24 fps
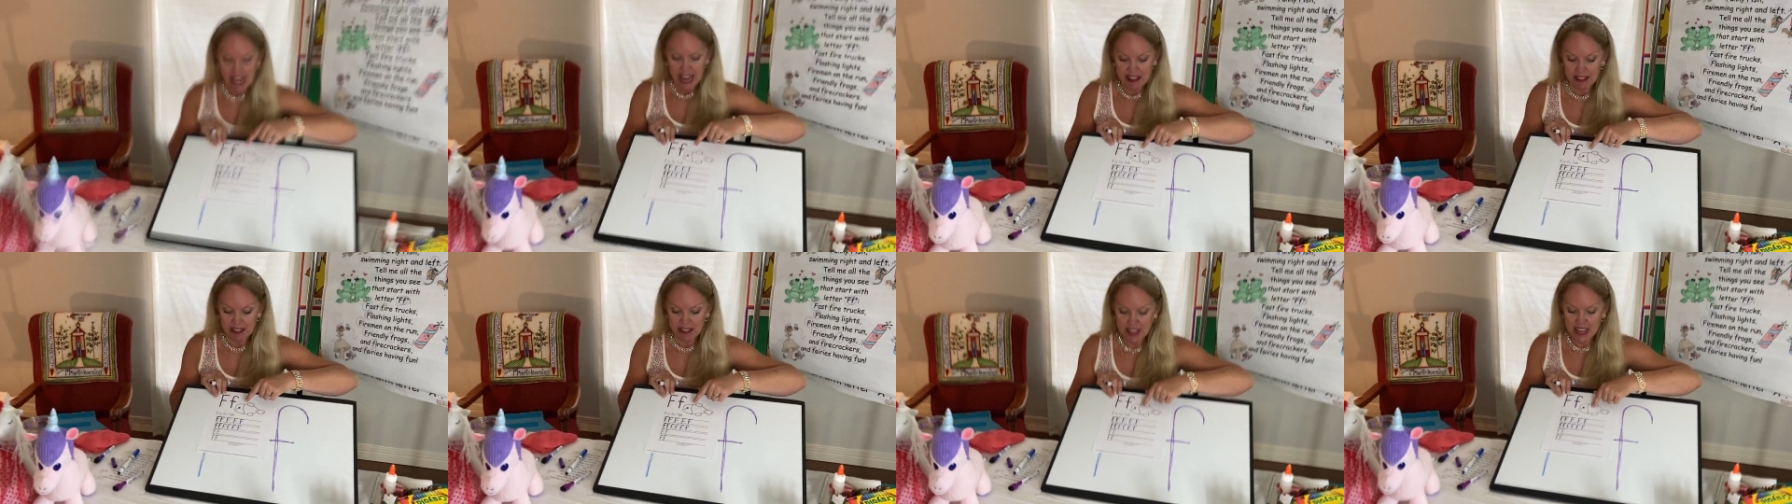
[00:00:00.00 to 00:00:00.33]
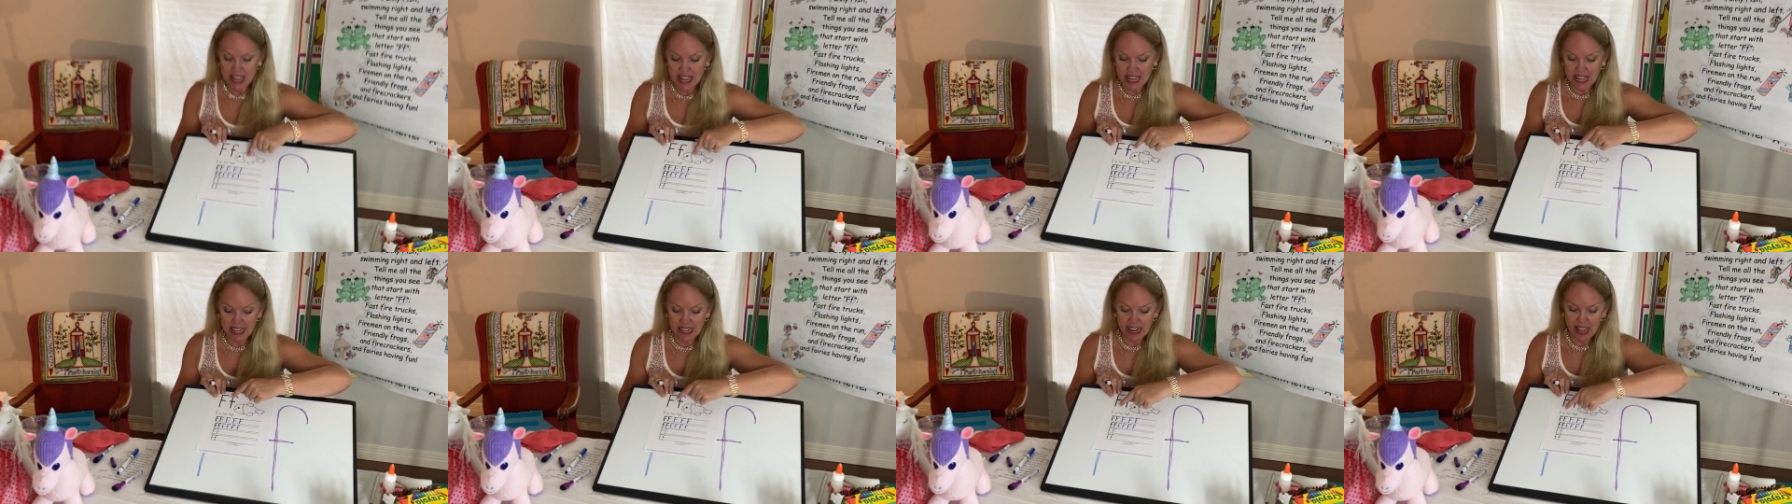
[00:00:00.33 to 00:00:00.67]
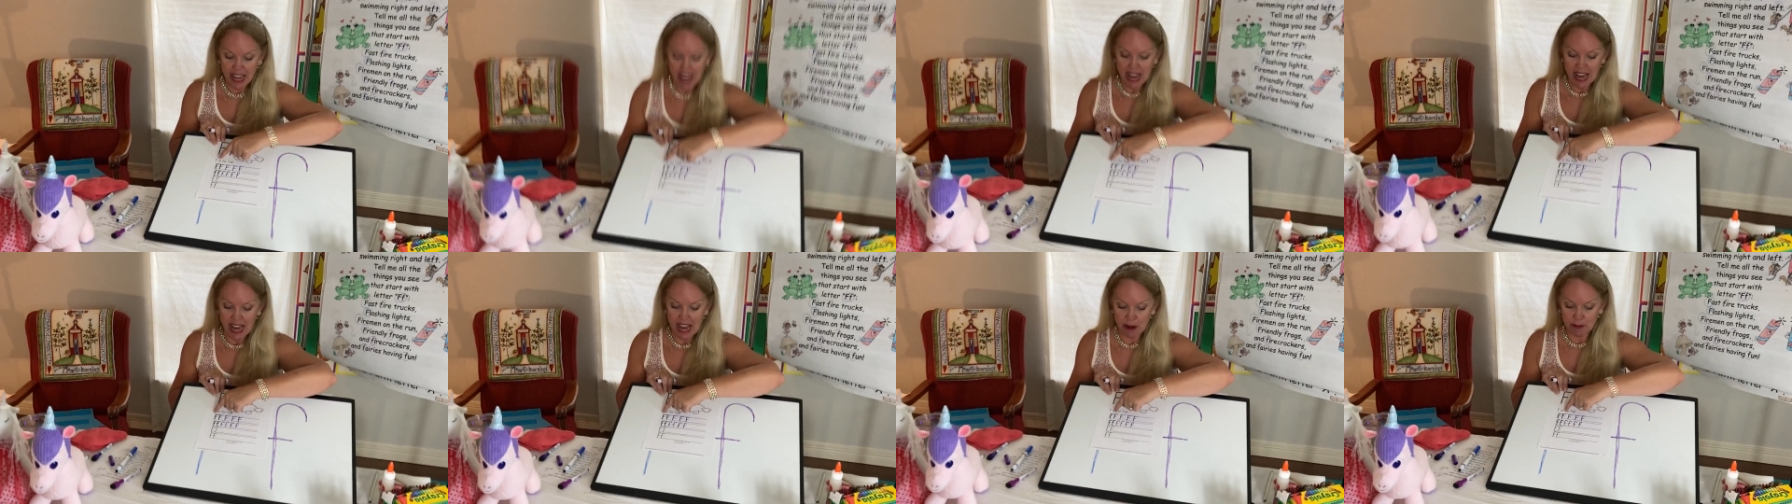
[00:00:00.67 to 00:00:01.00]
And then
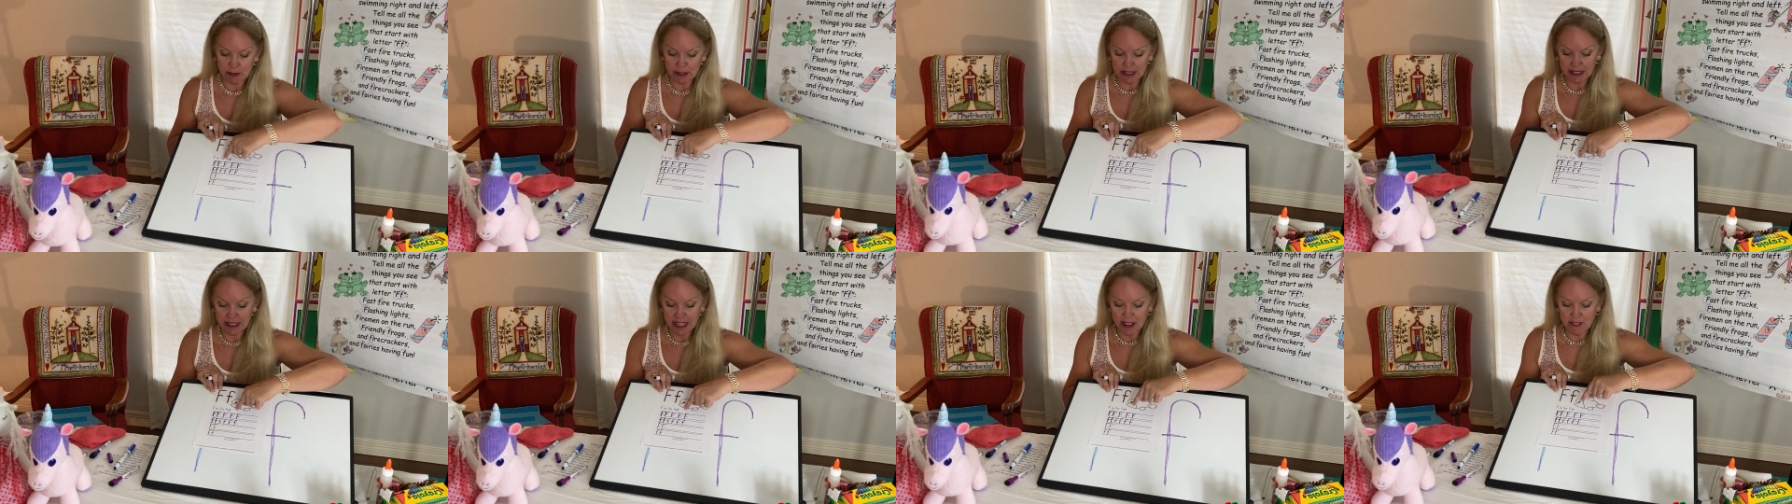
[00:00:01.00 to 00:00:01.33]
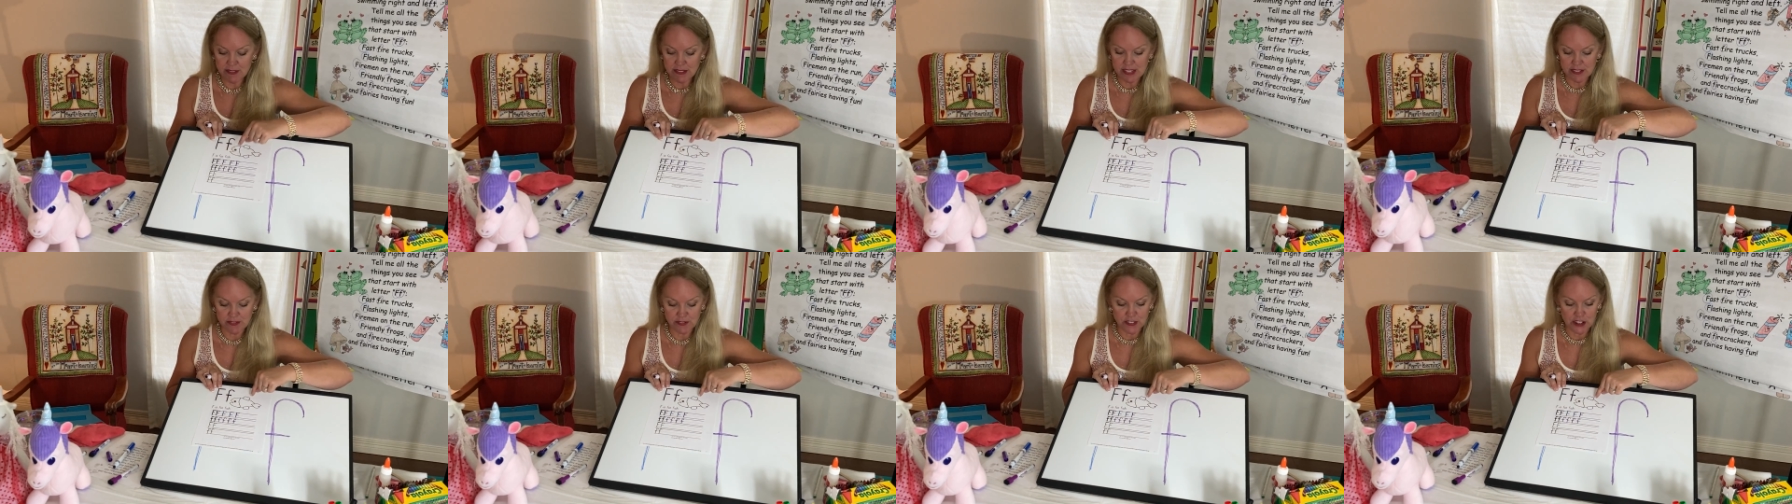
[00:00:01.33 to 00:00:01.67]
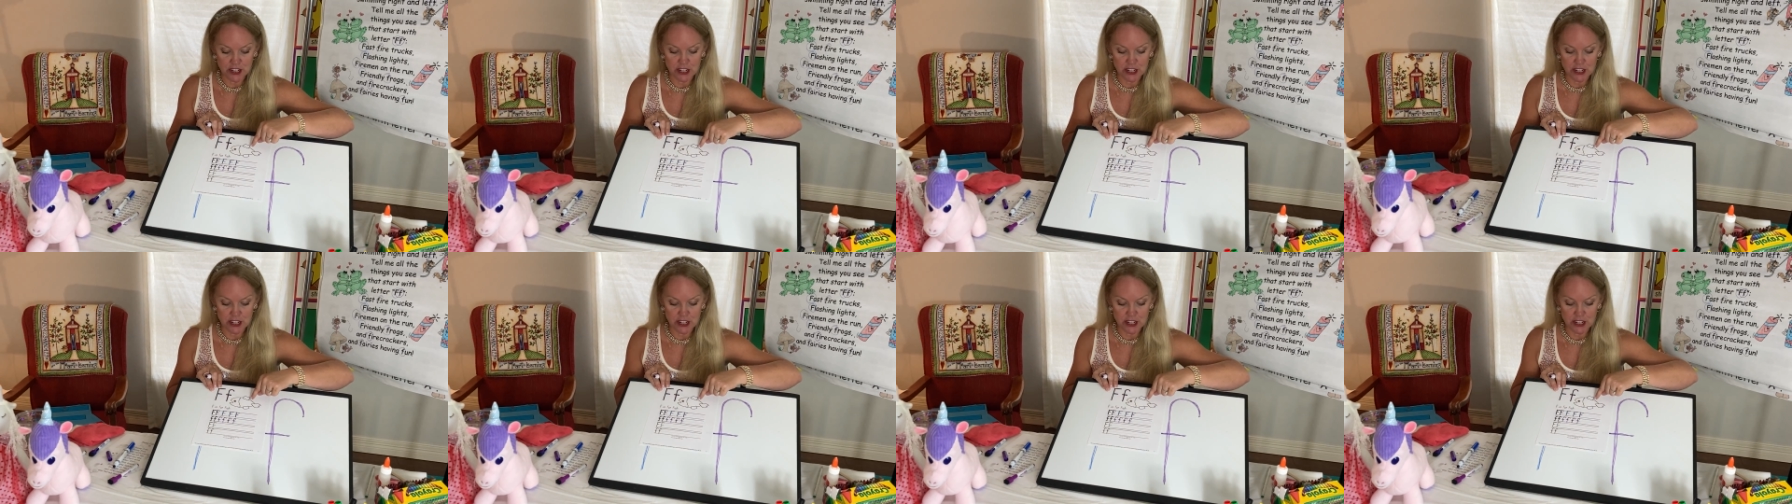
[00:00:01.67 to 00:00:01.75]
I would love for